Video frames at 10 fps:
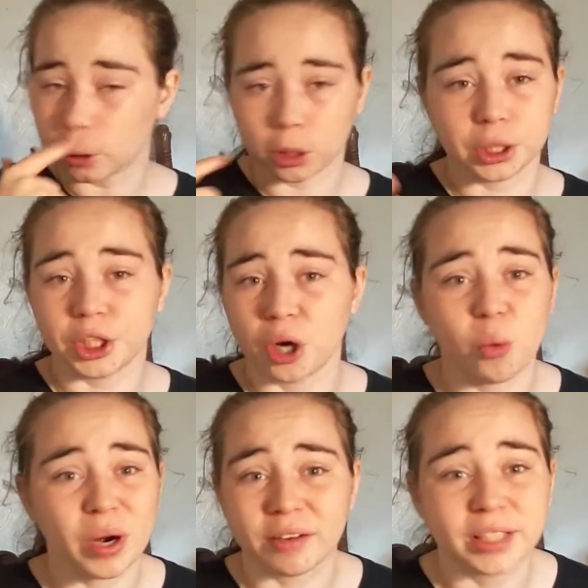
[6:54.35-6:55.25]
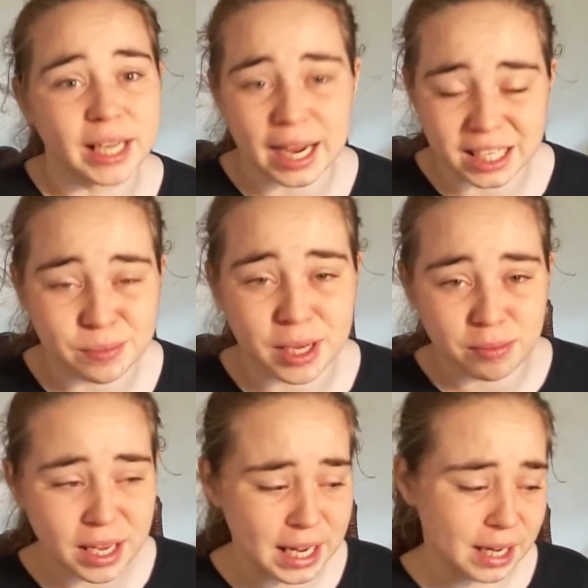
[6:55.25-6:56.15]
Or, you know, whatever the case may
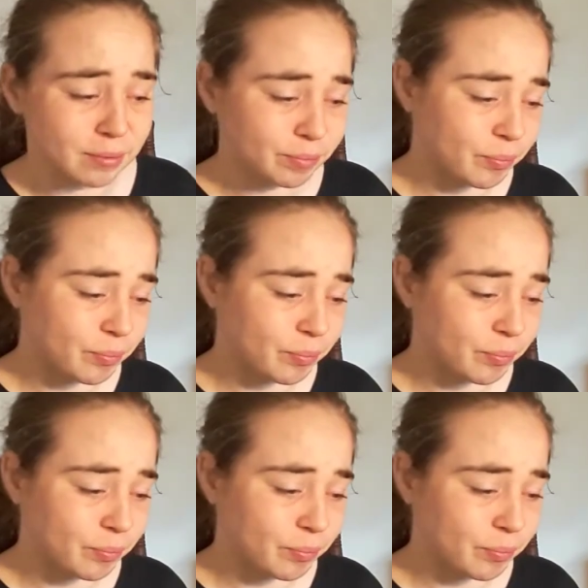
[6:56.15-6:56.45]
be.